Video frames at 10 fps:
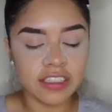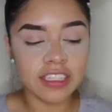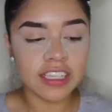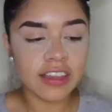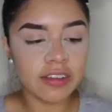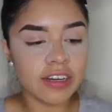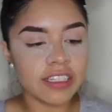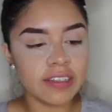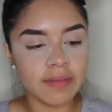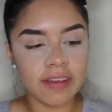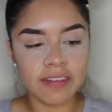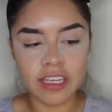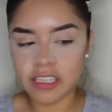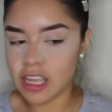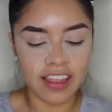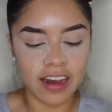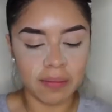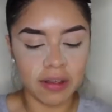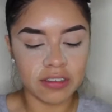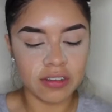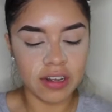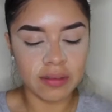To set the rest of my face, and then I'm also going